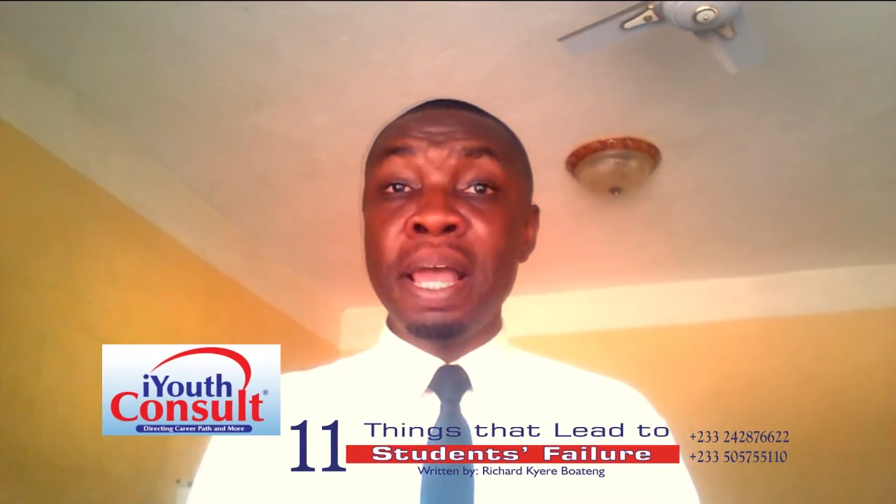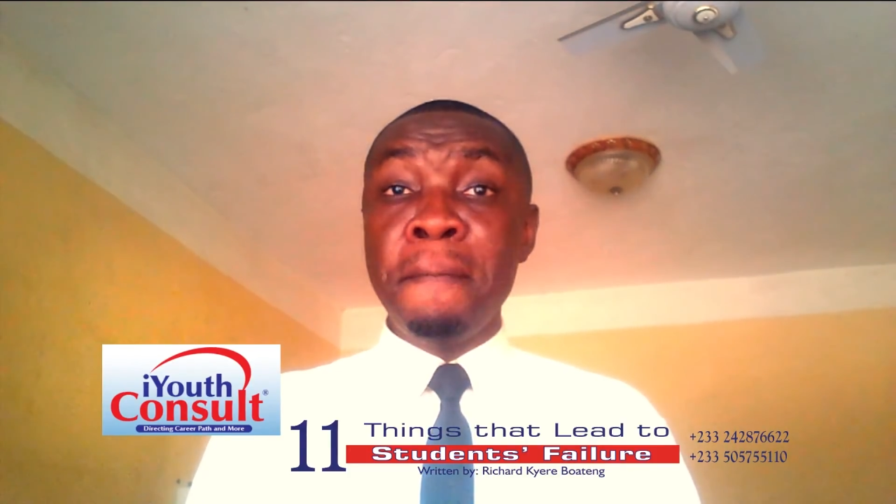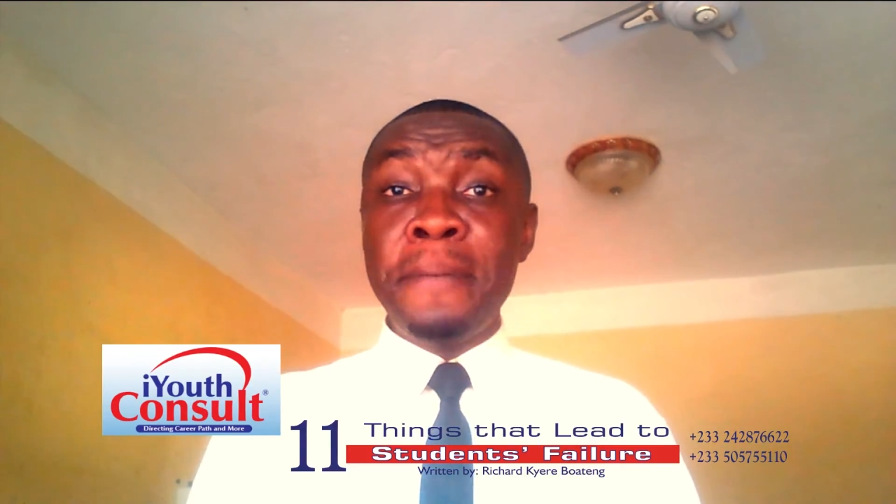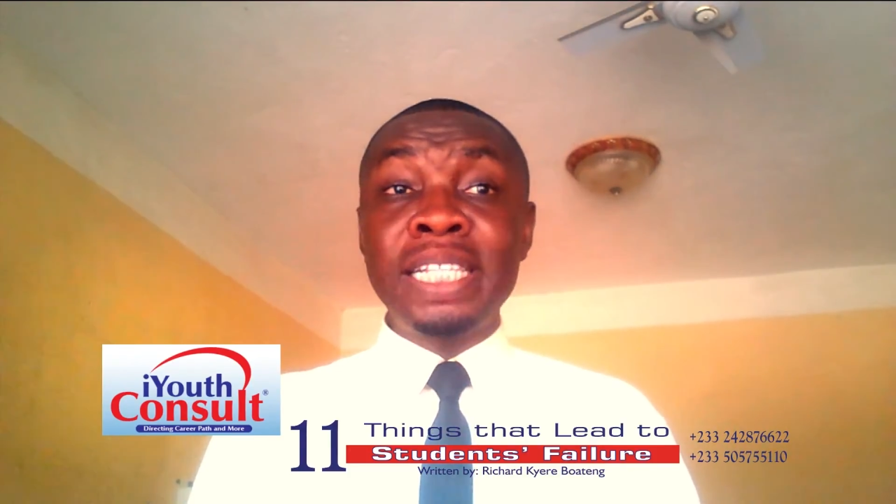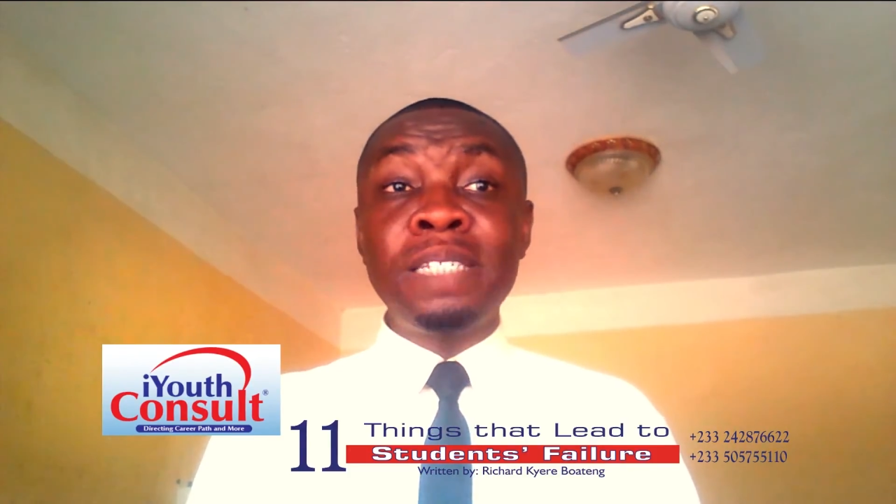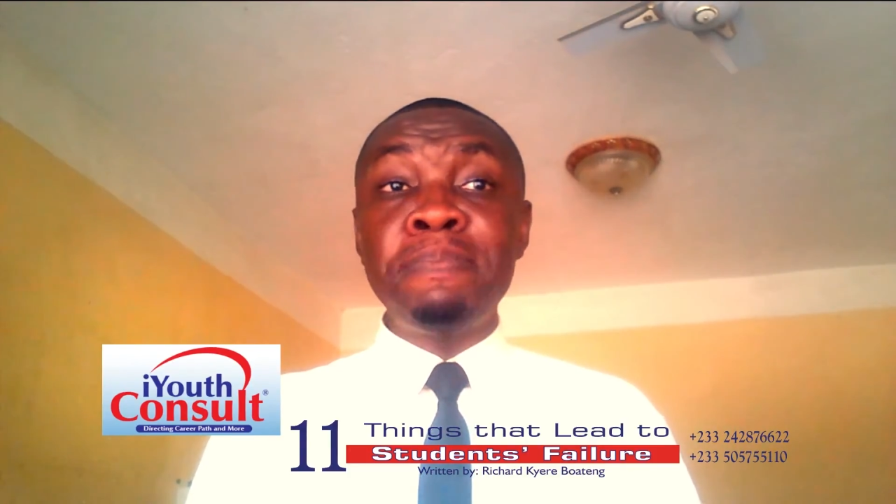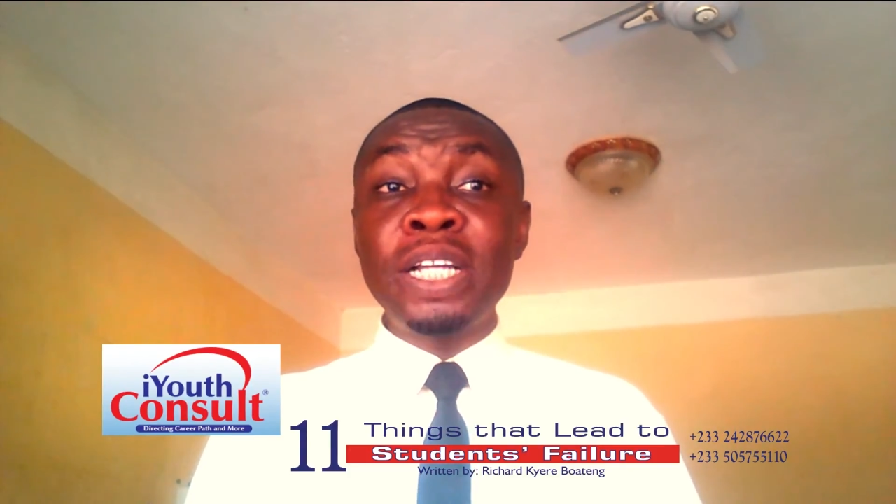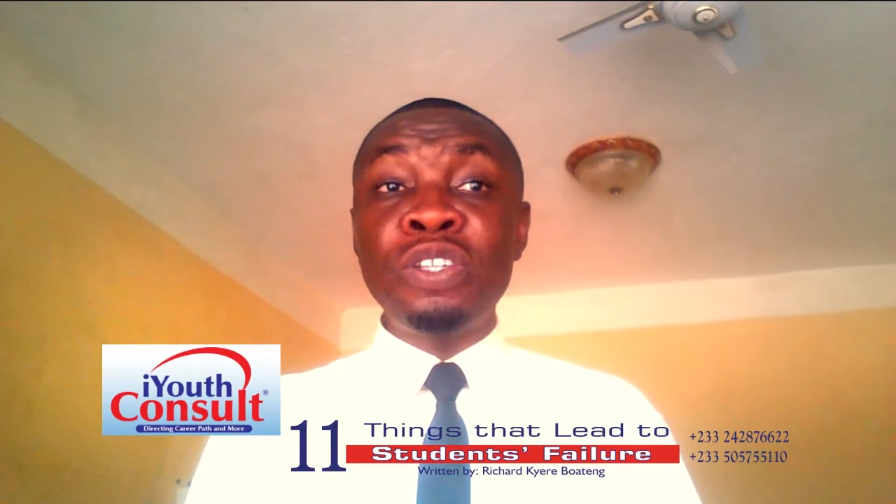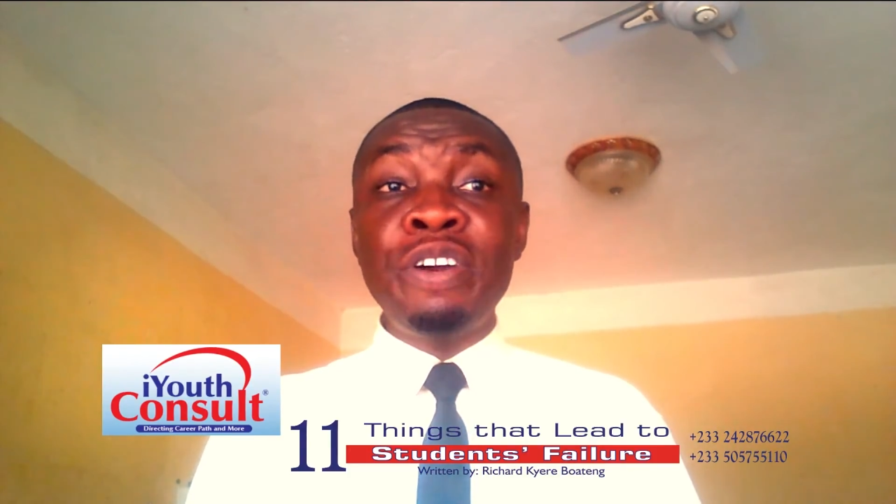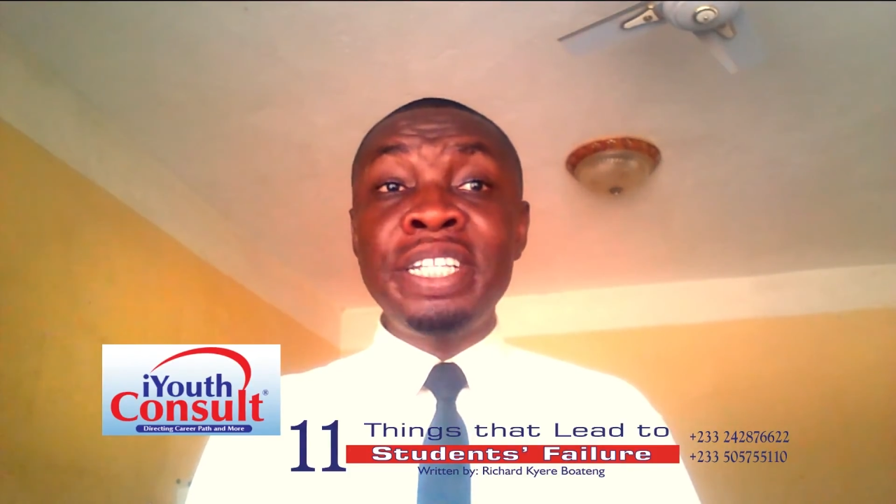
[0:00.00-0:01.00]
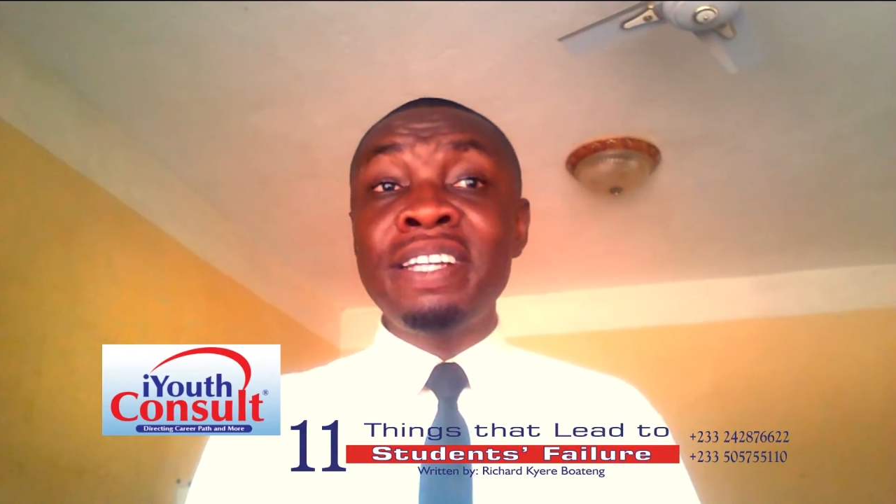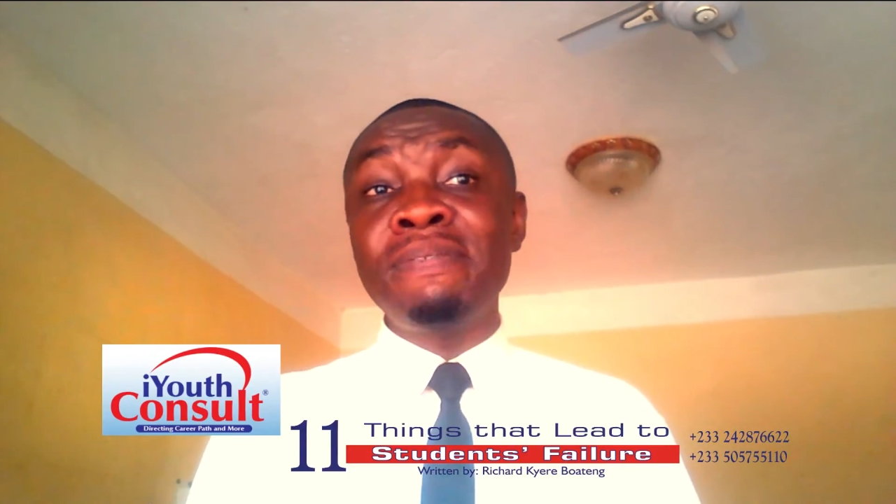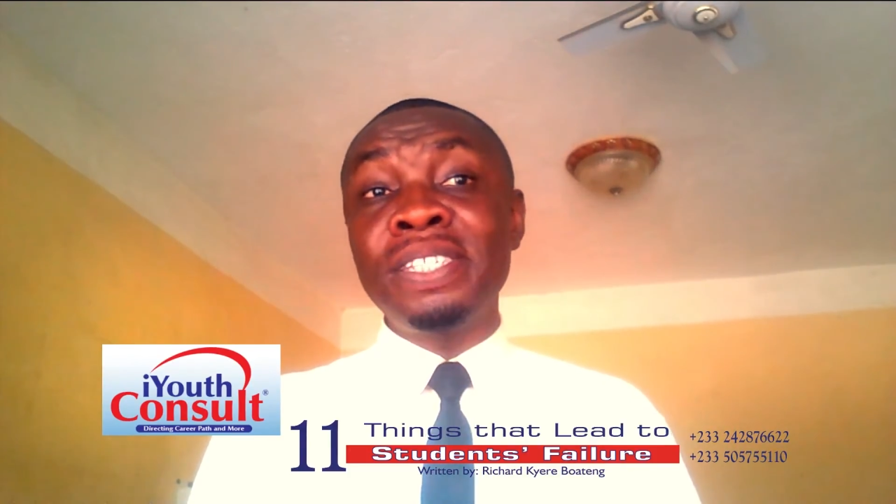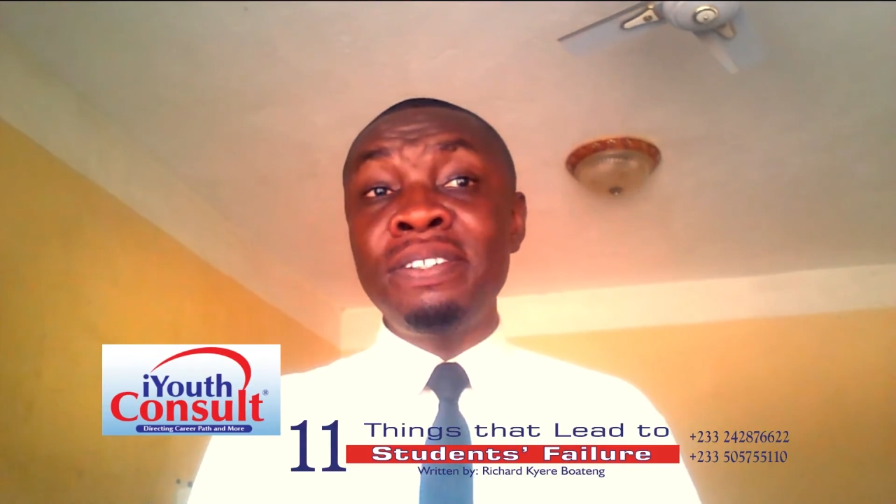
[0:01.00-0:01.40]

But the majority of students